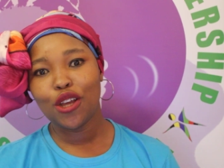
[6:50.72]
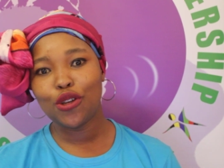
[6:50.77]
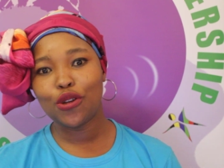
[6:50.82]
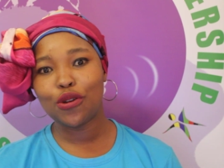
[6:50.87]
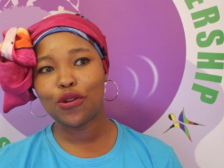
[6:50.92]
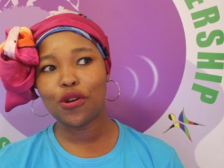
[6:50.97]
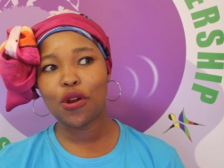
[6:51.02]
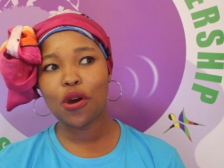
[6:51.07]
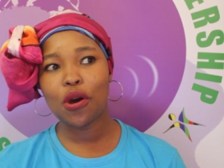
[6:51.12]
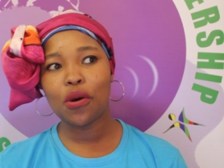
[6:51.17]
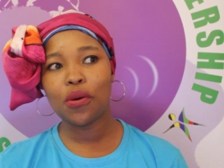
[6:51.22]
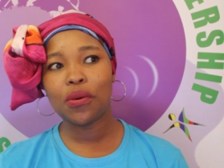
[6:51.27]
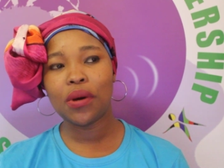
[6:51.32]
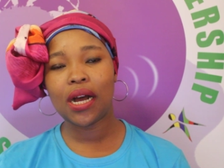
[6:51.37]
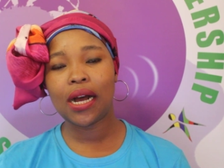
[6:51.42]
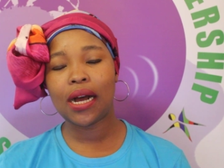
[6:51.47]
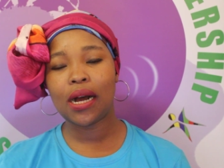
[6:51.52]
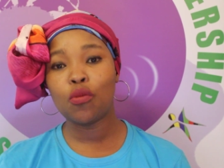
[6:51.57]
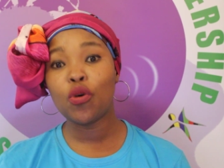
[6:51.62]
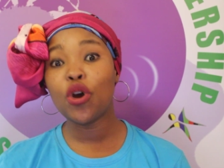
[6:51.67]
you know
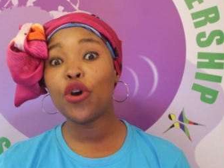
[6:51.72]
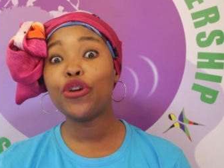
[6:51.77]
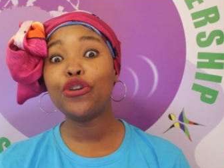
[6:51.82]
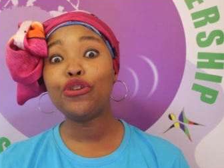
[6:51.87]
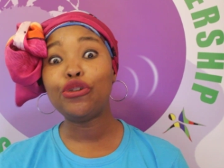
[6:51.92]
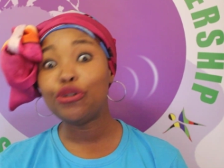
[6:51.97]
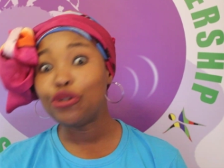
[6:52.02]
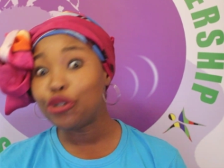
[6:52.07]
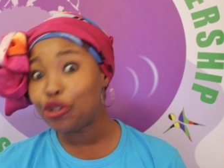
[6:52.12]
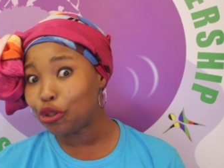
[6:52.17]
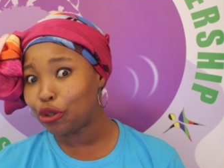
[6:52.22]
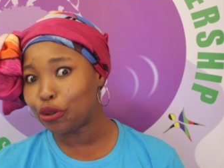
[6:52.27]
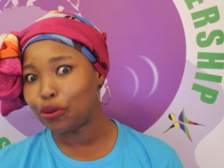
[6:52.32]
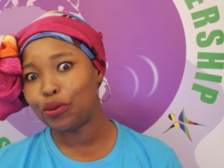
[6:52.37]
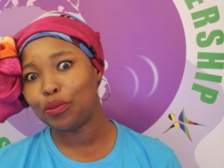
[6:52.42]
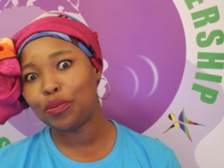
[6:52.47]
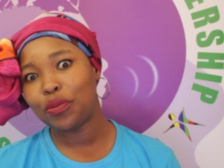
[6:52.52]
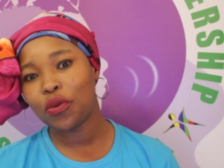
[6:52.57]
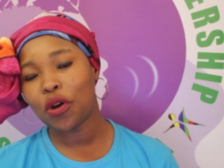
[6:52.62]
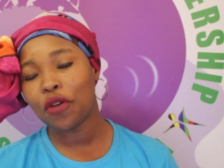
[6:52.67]
uh, we're on
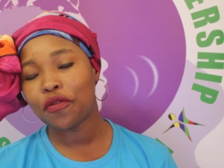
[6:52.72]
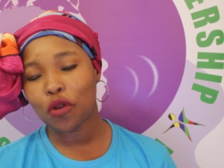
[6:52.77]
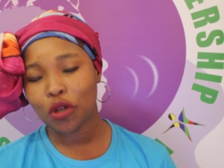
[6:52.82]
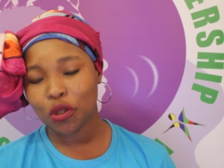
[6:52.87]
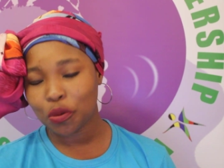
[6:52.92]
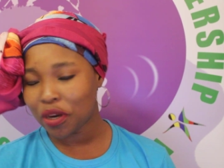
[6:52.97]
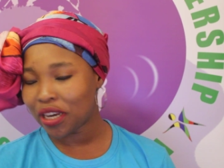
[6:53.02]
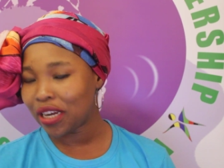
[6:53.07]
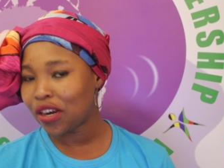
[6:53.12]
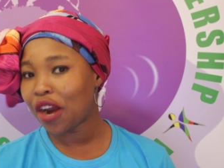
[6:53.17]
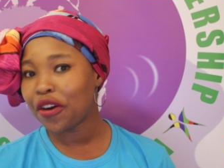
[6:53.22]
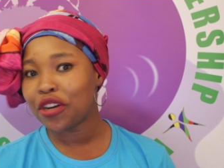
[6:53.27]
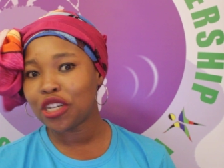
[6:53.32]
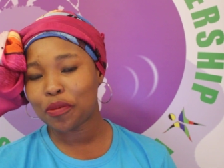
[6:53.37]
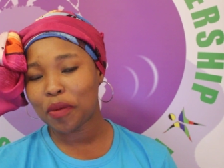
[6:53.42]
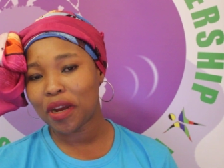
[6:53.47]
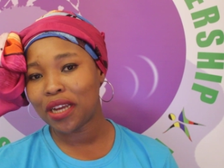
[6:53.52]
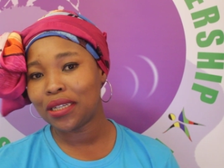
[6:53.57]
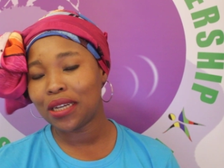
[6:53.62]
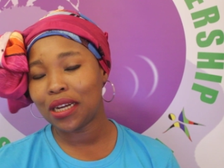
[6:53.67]
YouTube of course we're
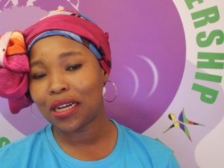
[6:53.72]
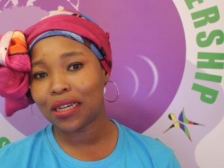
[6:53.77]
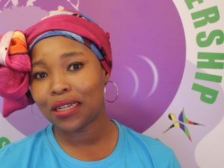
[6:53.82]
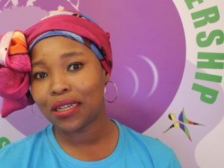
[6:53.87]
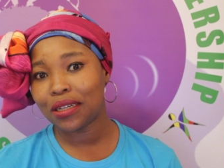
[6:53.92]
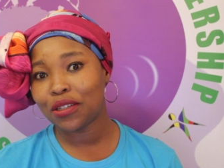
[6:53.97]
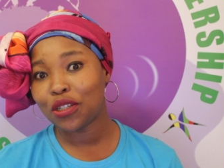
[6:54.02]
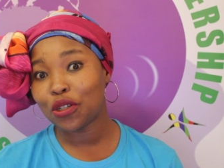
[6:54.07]
encouraged by uh,